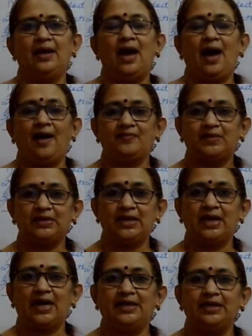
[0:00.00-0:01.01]
after the
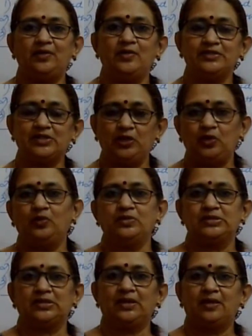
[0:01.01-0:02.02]
continuous
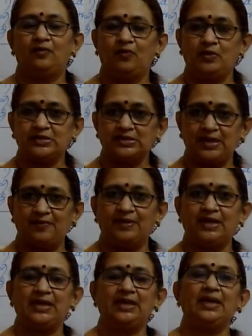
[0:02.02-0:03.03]
use for
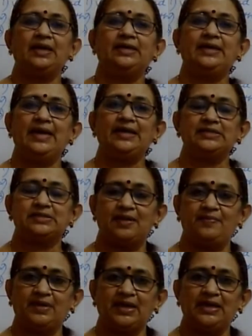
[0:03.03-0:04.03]
several days,
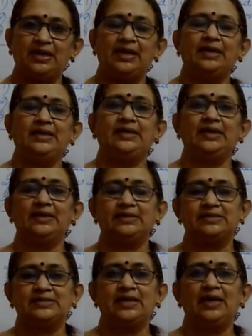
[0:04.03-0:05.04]
several
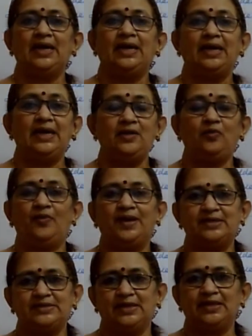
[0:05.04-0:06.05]
years, it
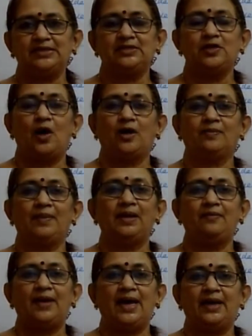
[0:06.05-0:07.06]
faces normal
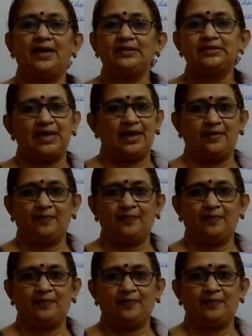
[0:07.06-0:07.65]
wear and tear.